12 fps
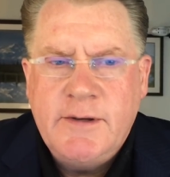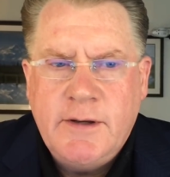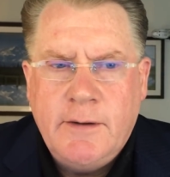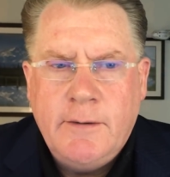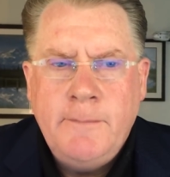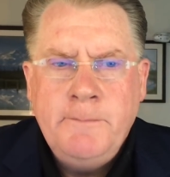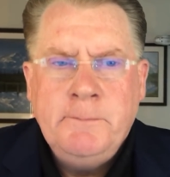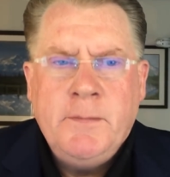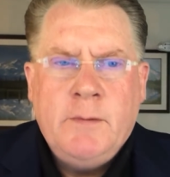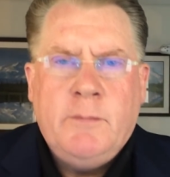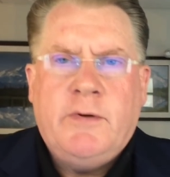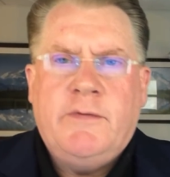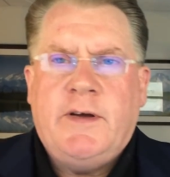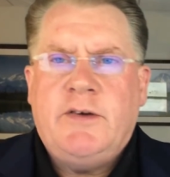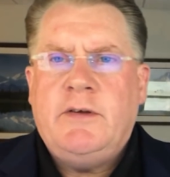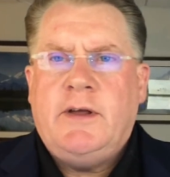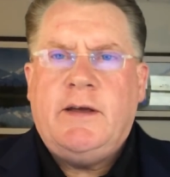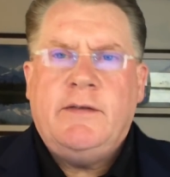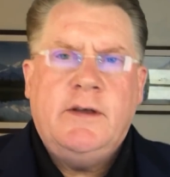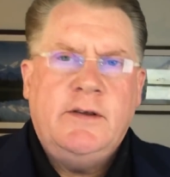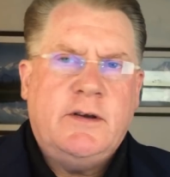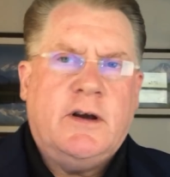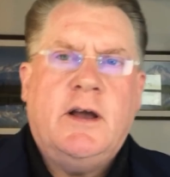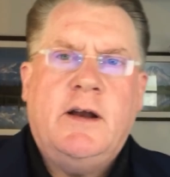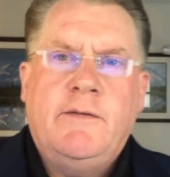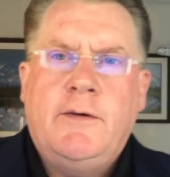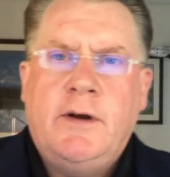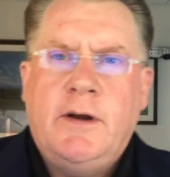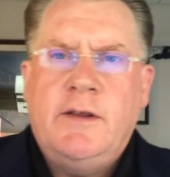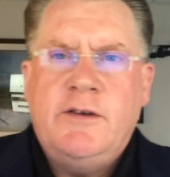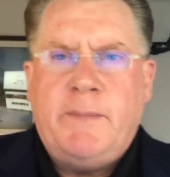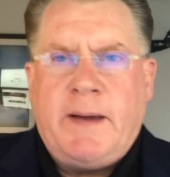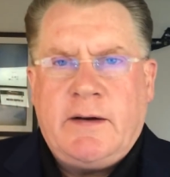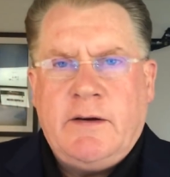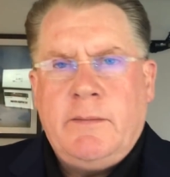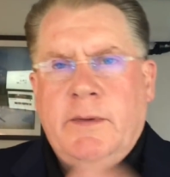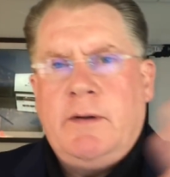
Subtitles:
So professional athletes are kind of one on the spectrum,